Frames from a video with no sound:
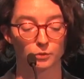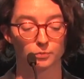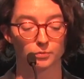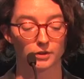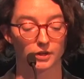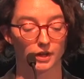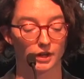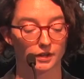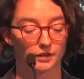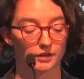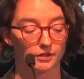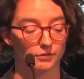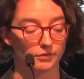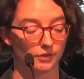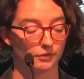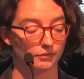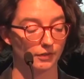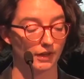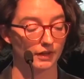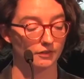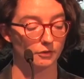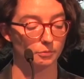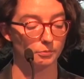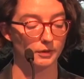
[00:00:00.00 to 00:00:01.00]
productive
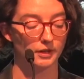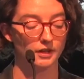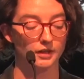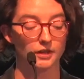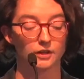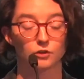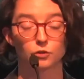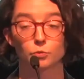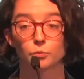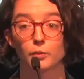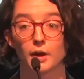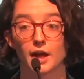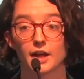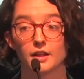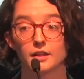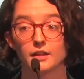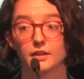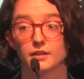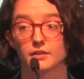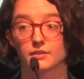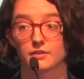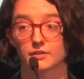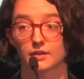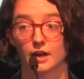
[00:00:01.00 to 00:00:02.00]
investment is
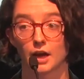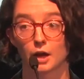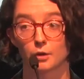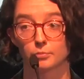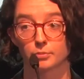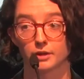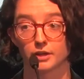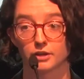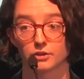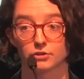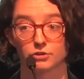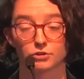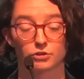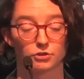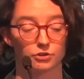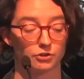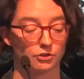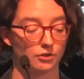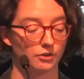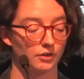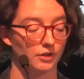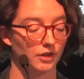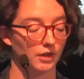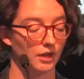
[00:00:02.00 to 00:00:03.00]
well established,